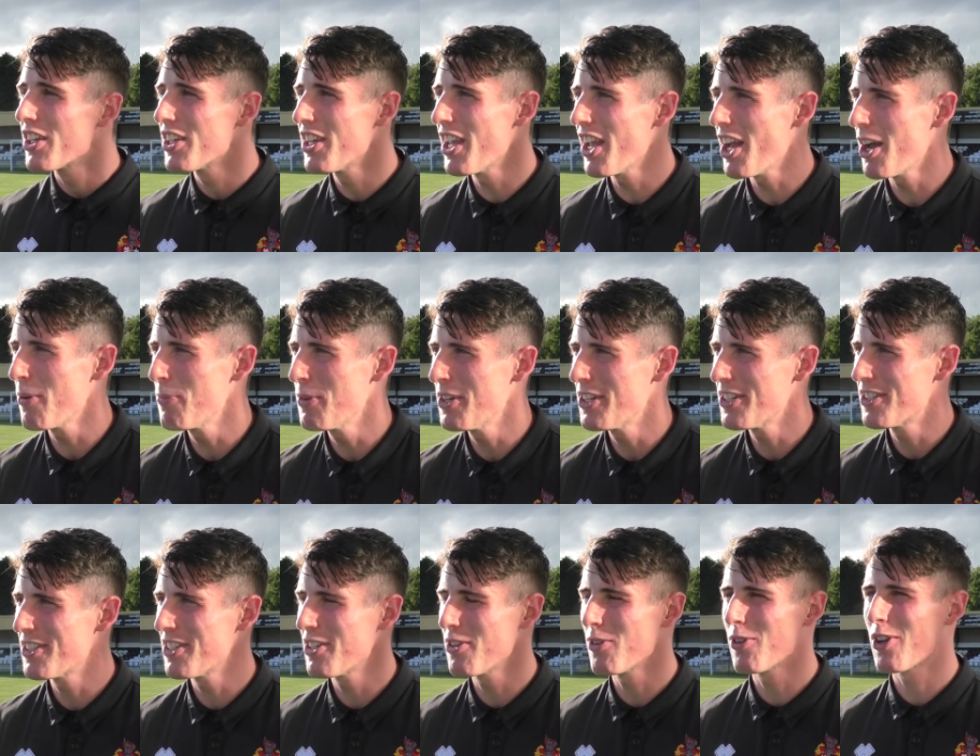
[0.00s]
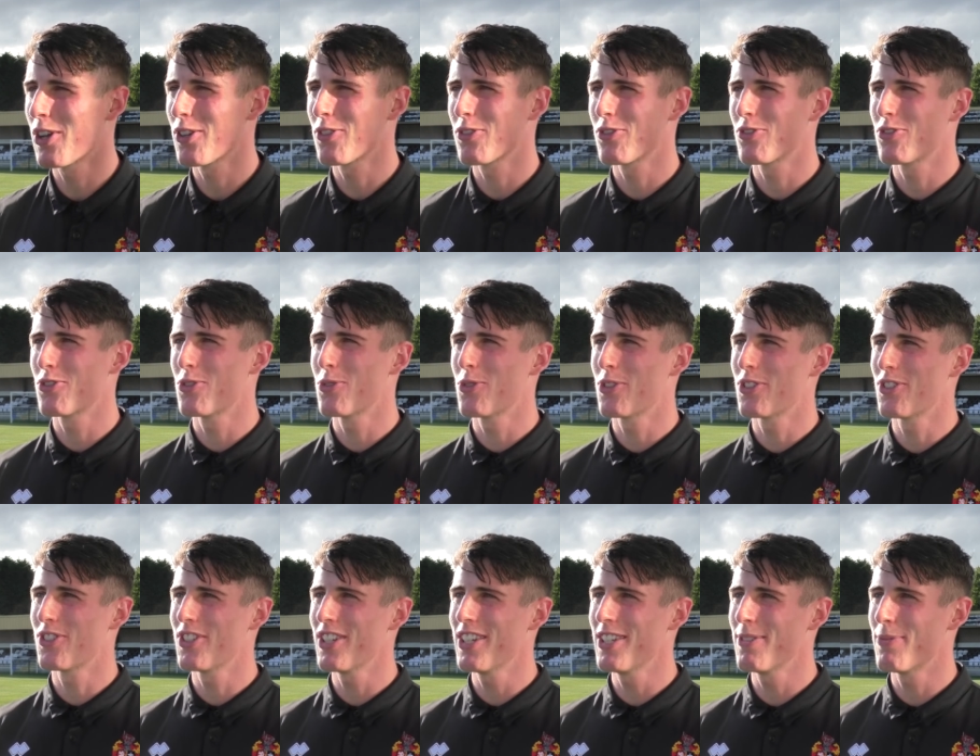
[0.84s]
Yeah, I mean, it's a little like chalk
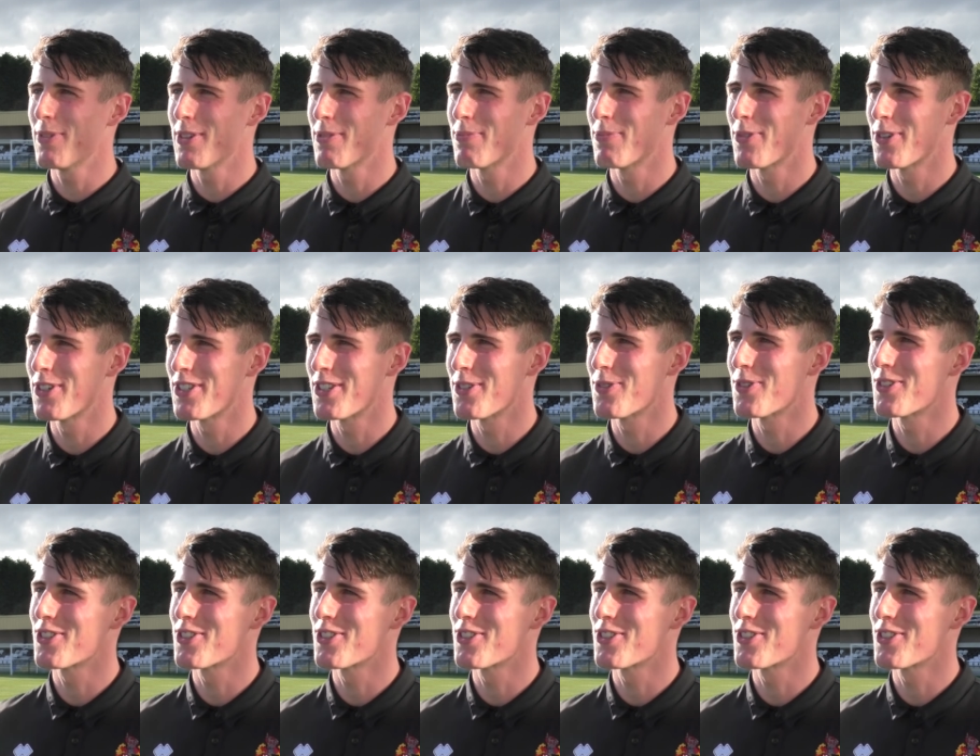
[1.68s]
and cheese, me and Boise.